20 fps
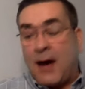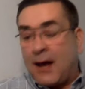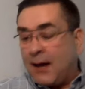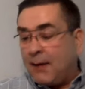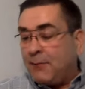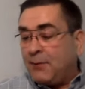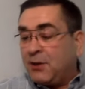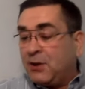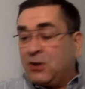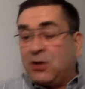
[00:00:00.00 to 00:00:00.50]
And
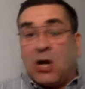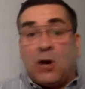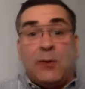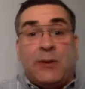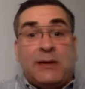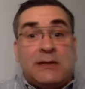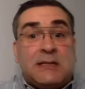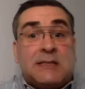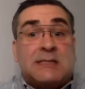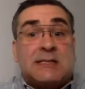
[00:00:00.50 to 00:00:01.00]
I'm going to go
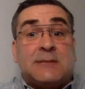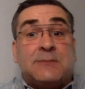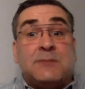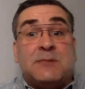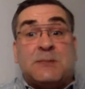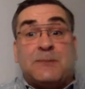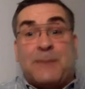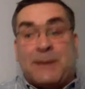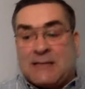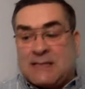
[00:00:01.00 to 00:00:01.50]
into some
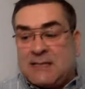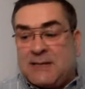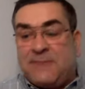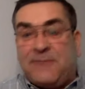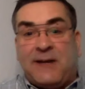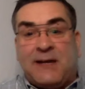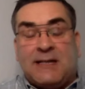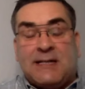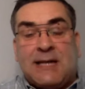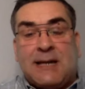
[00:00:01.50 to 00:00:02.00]

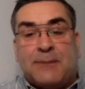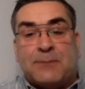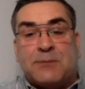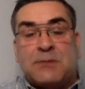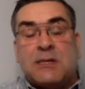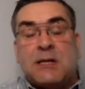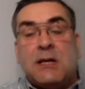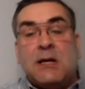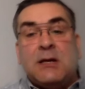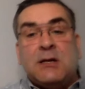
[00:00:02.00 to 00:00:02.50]
specific tips.